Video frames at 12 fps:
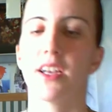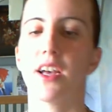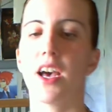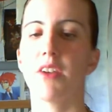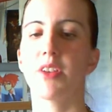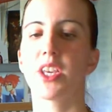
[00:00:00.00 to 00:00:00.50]

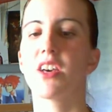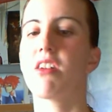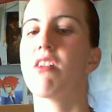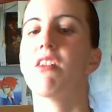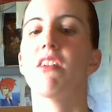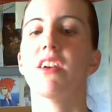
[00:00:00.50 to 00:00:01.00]
I
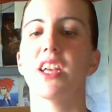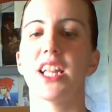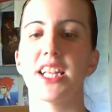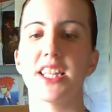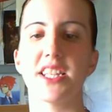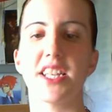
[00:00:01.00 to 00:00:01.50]
recoil
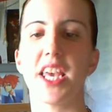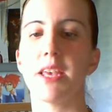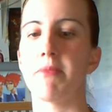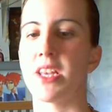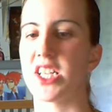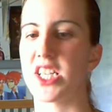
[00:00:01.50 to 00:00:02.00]
at this
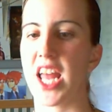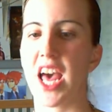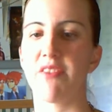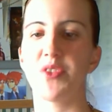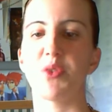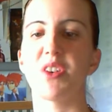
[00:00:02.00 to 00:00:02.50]
image and have to